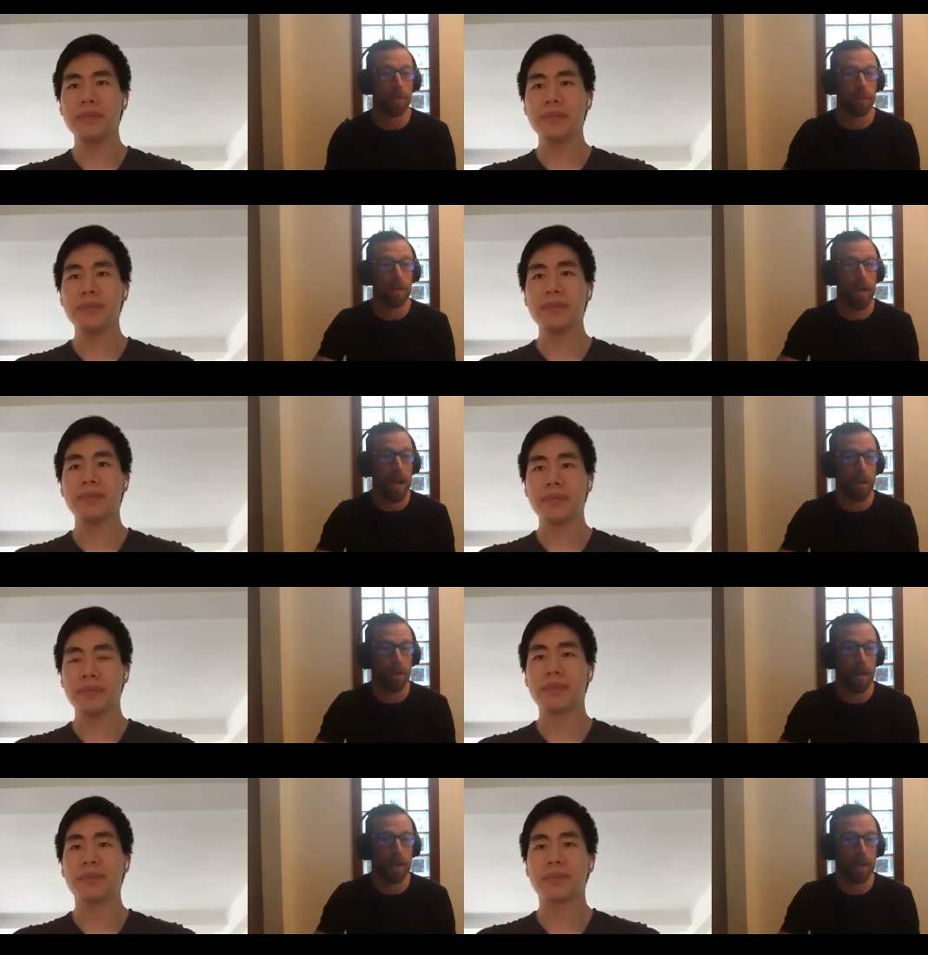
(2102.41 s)
Speaker 1: for
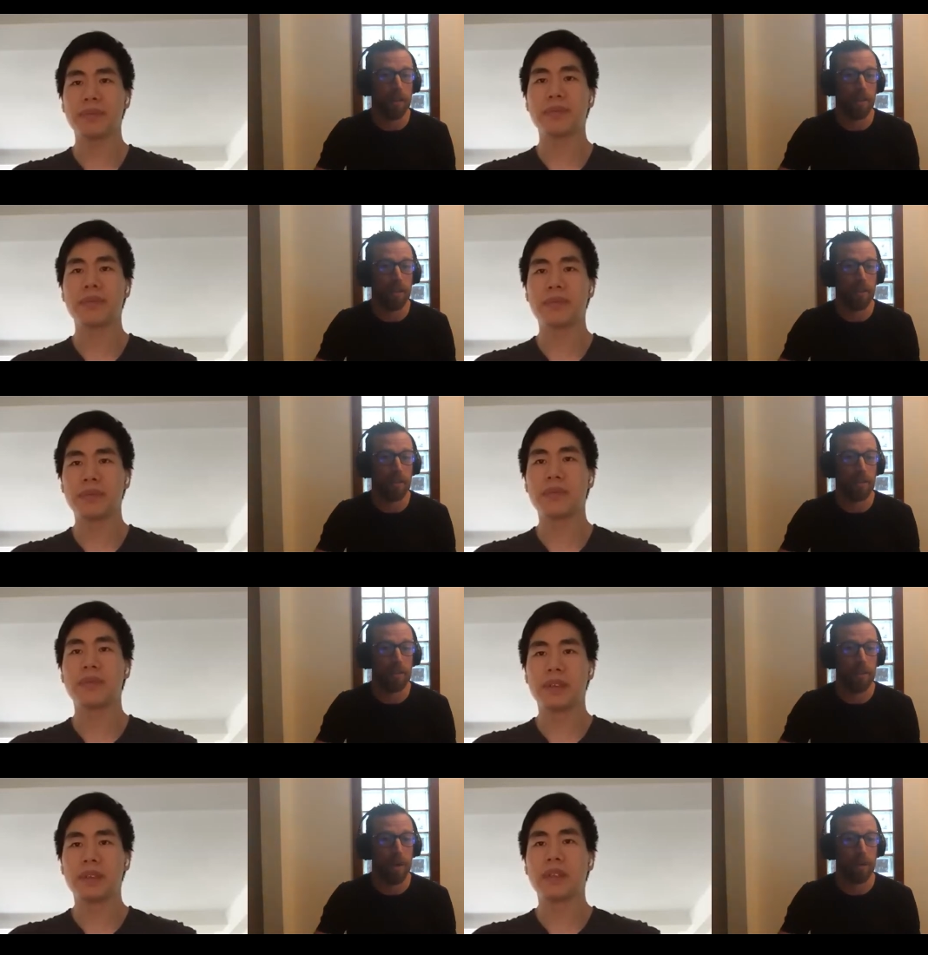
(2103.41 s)
non-accredited investors
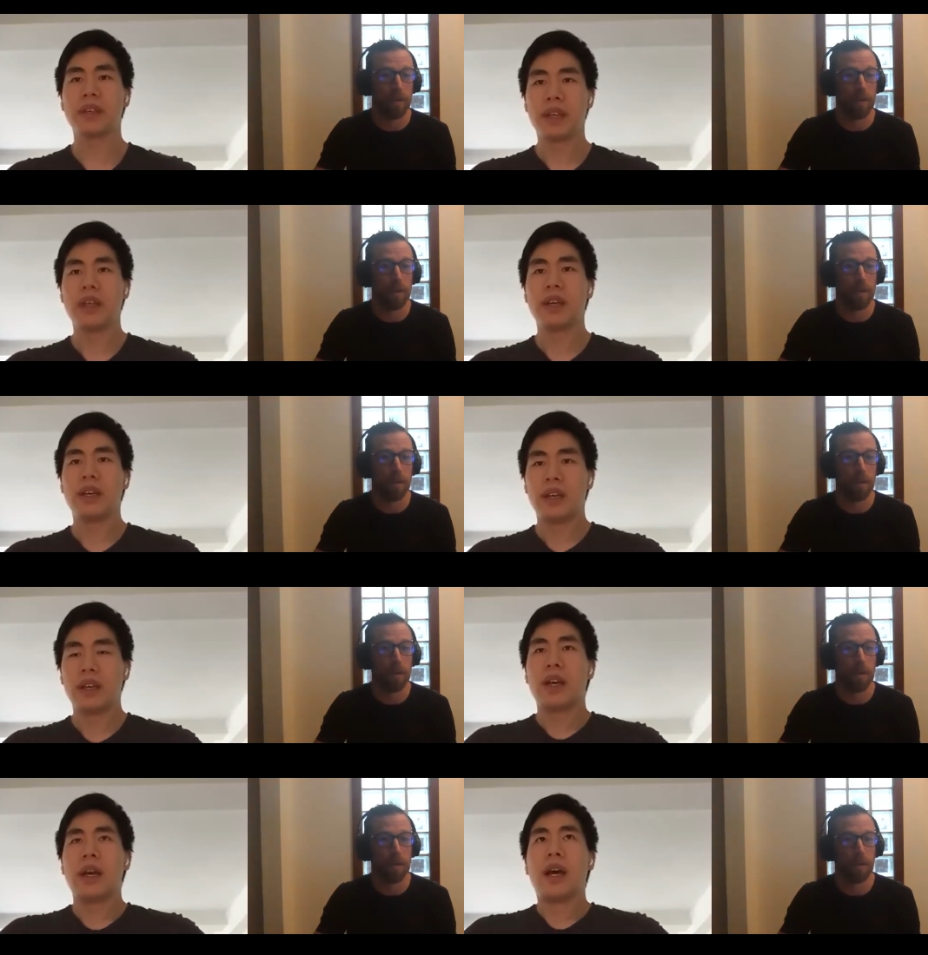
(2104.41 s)
as well?
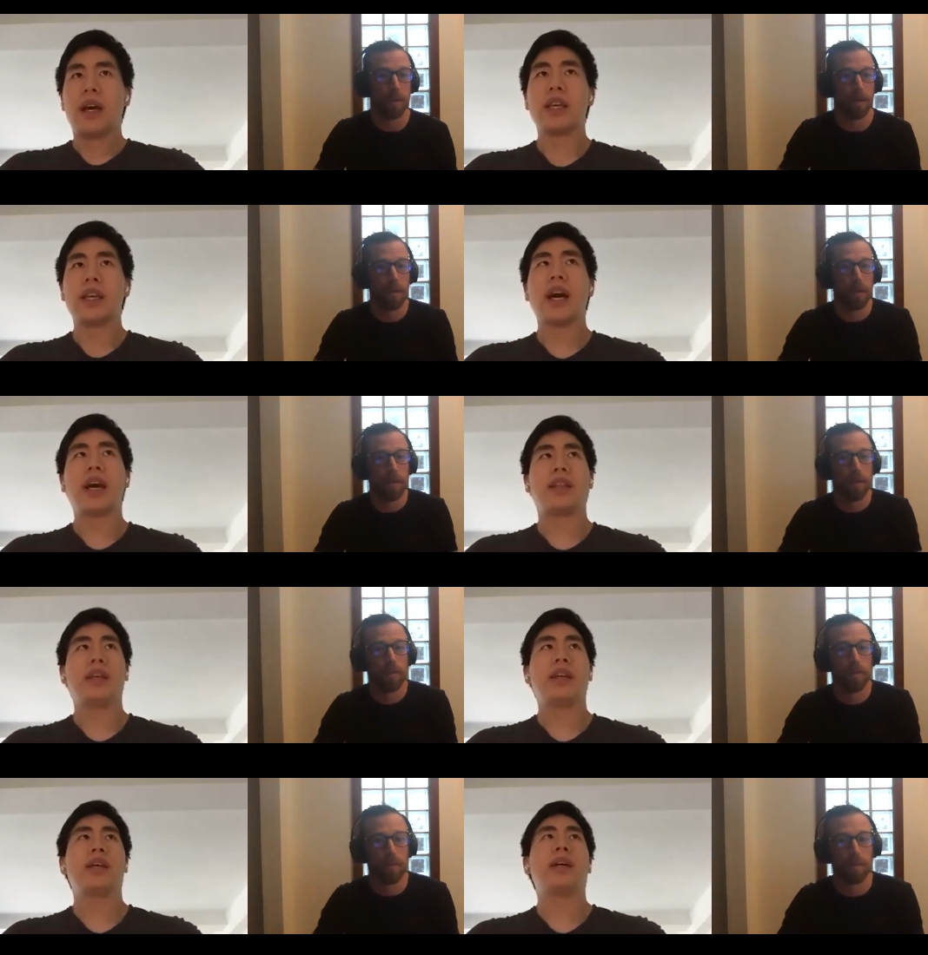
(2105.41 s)
Speaker 2: Yeah, I
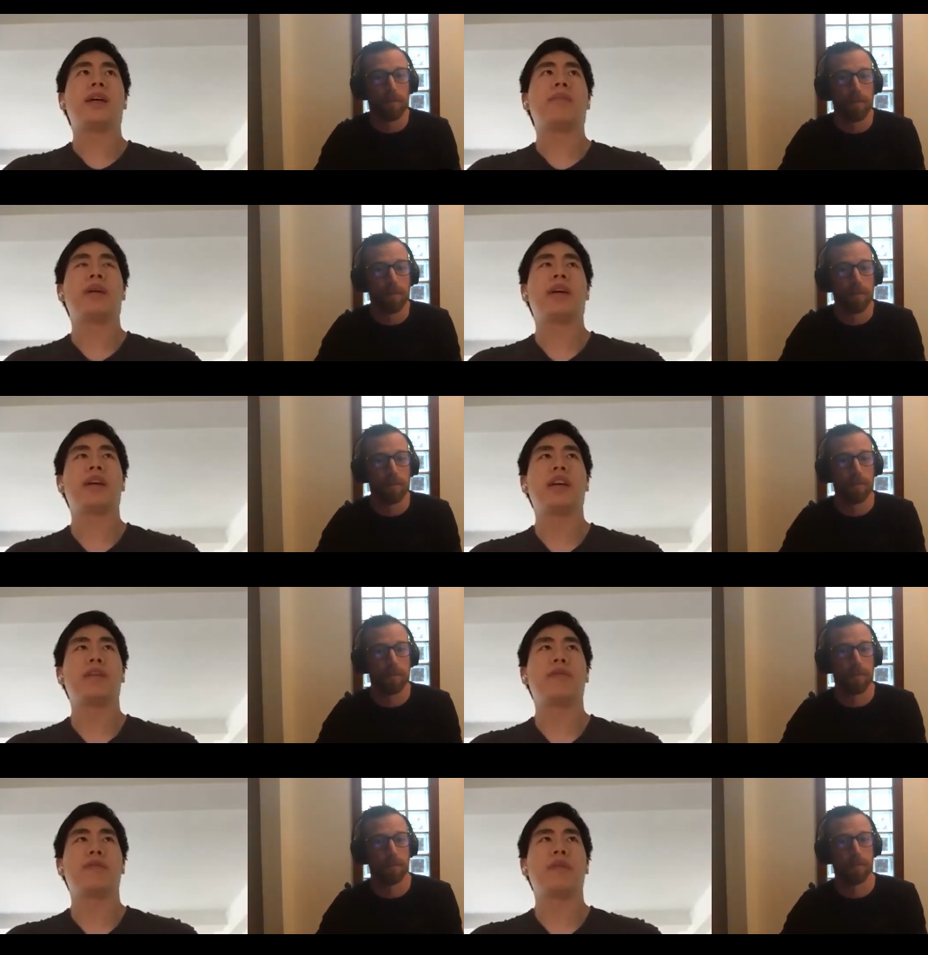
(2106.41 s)
think um,
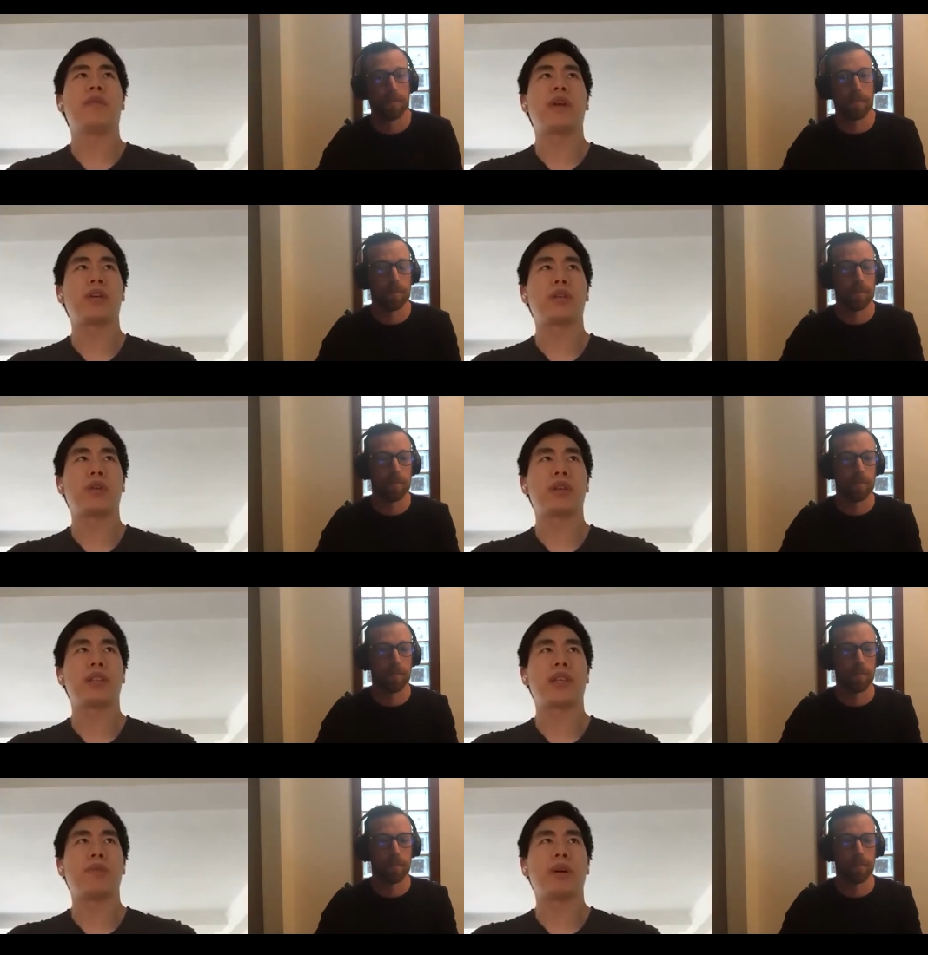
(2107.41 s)
if from a regulatory
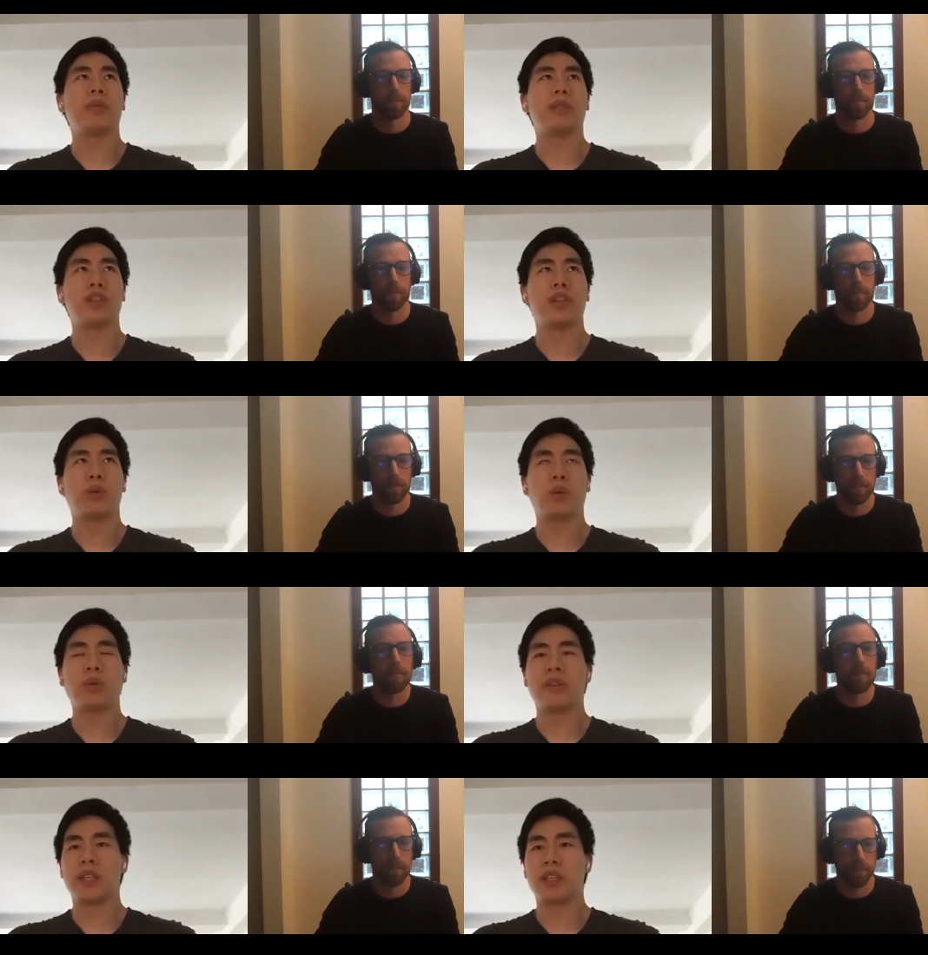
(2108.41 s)
standpoint it was easier, we
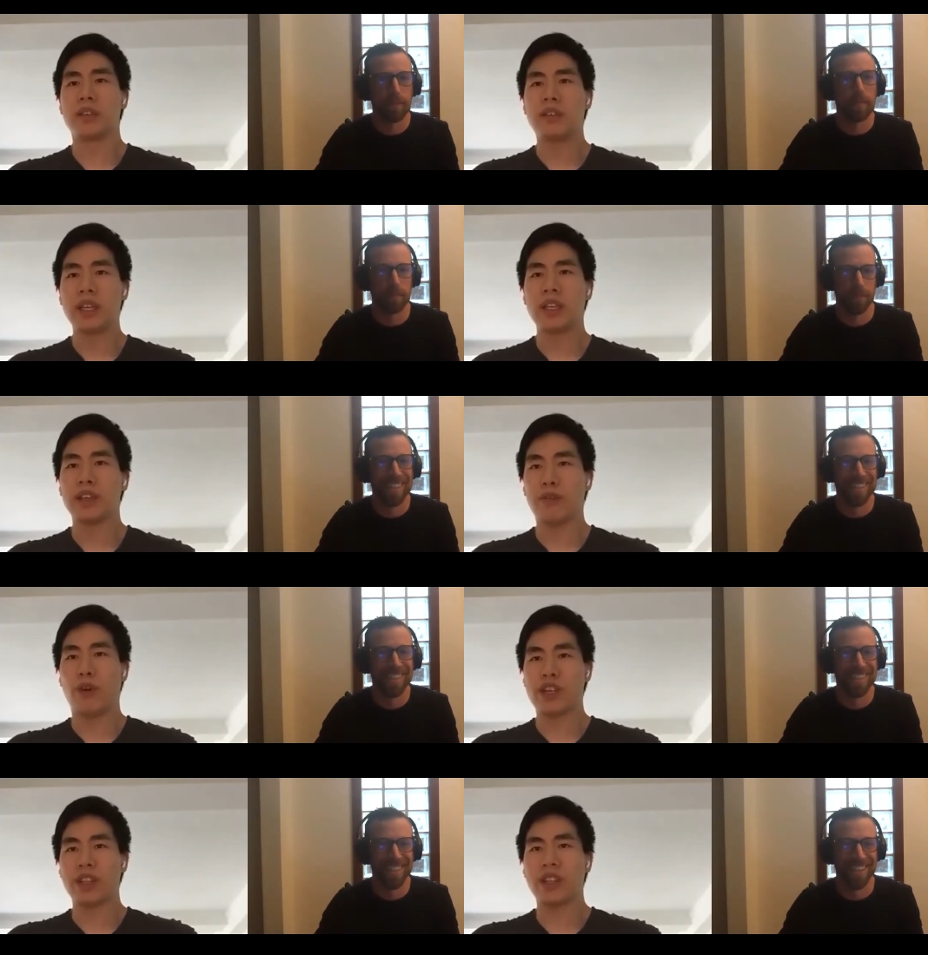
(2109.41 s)
would have done it already.
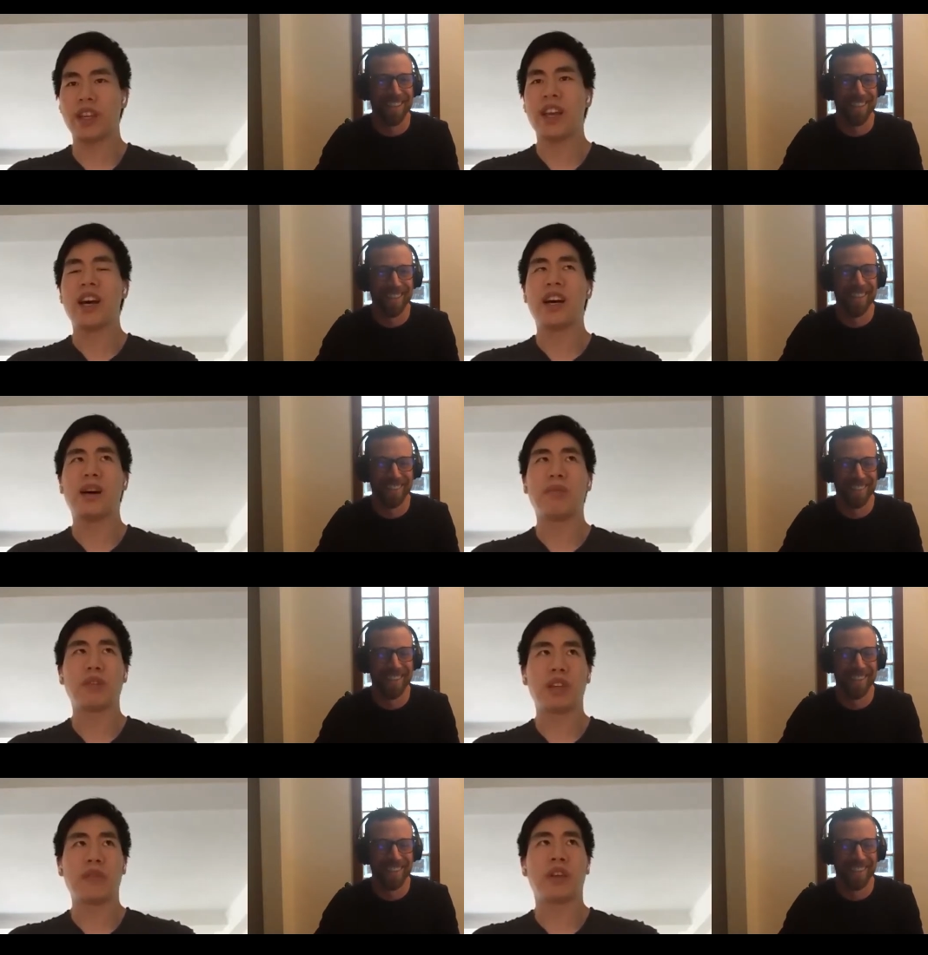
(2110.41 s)
Unfortunately, um,
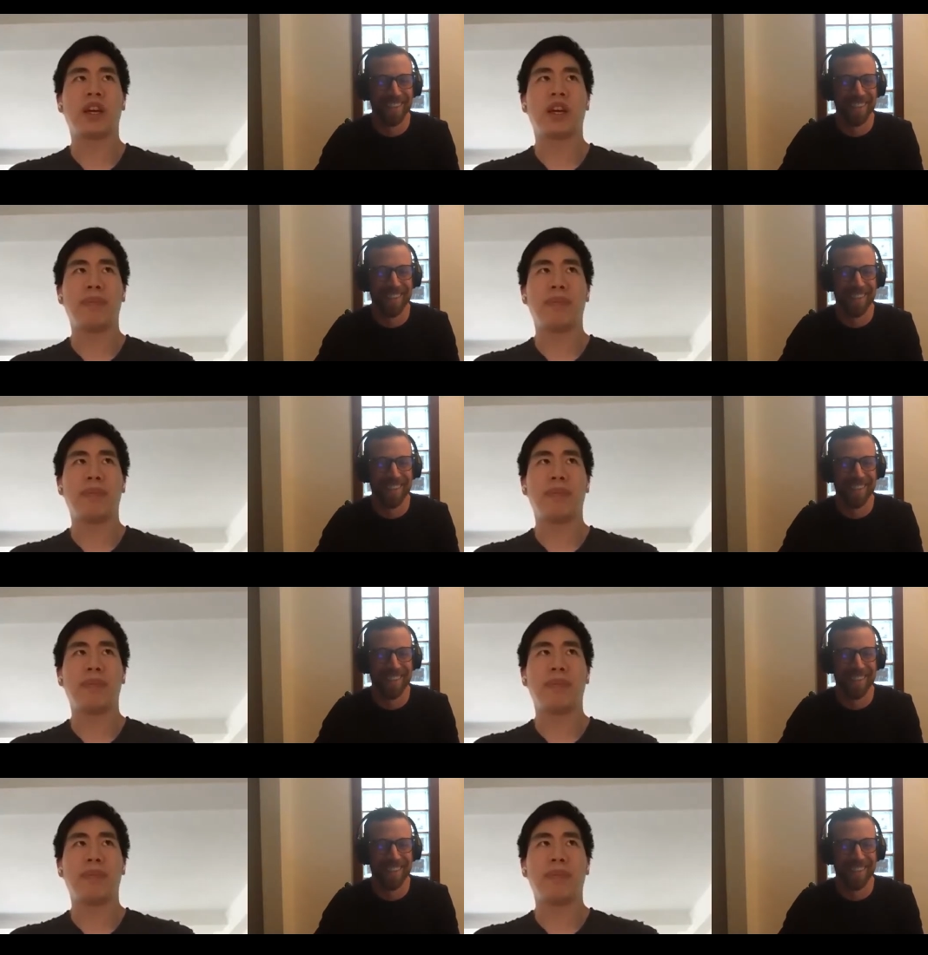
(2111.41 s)
there's definitely a lot of